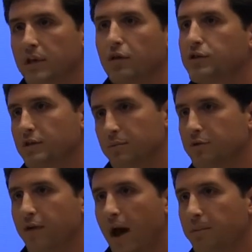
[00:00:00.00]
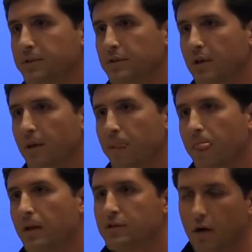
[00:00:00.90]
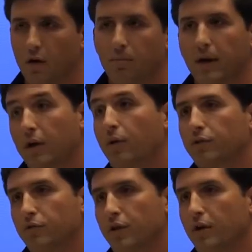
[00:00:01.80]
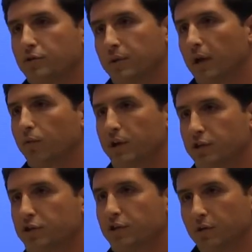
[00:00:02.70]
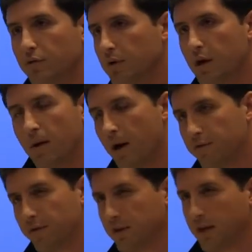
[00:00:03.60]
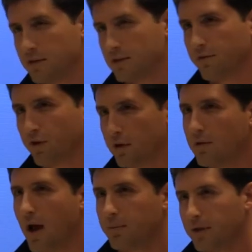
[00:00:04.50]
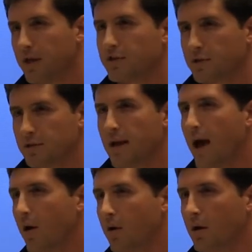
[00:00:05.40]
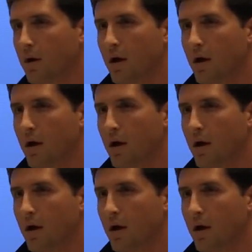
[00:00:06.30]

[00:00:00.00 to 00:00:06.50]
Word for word: ecosystems of apps. So by going through those, we get reach to about 50,000 different applications now,